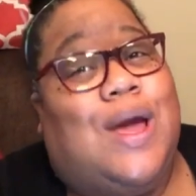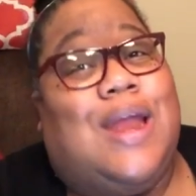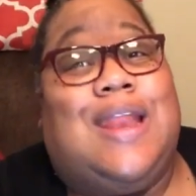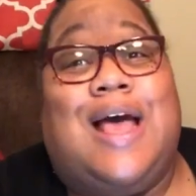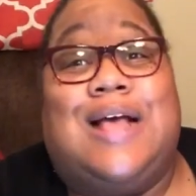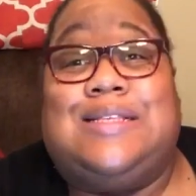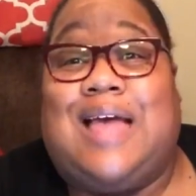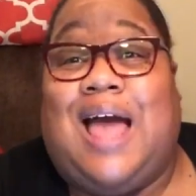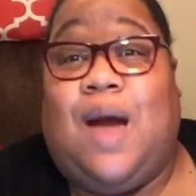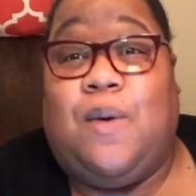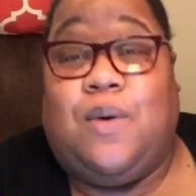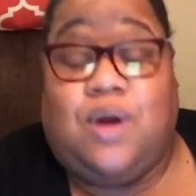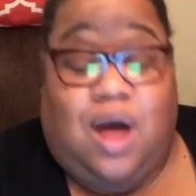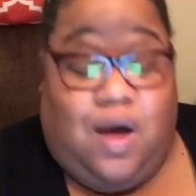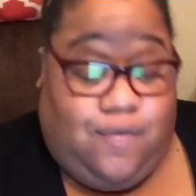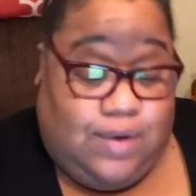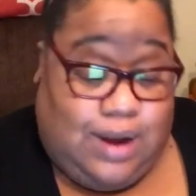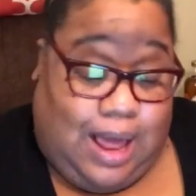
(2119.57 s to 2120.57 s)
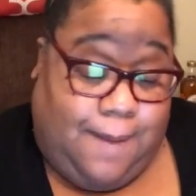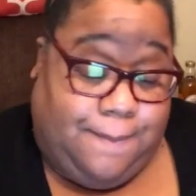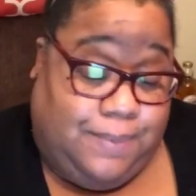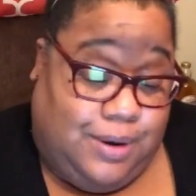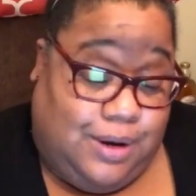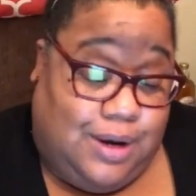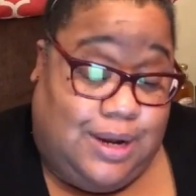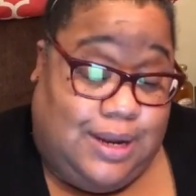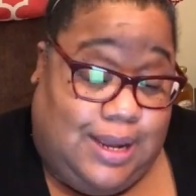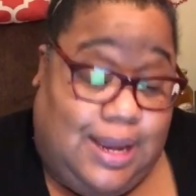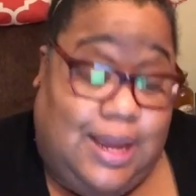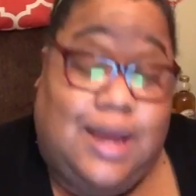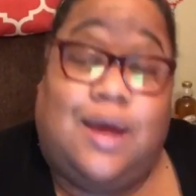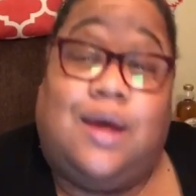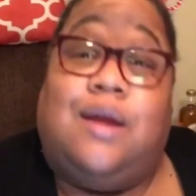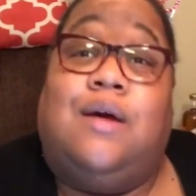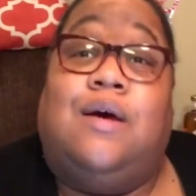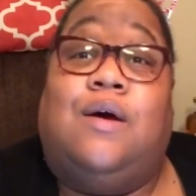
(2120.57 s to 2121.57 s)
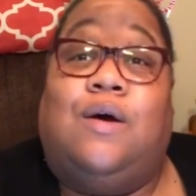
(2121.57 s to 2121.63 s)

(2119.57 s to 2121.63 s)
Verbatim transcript: And that's how I went off when I put again.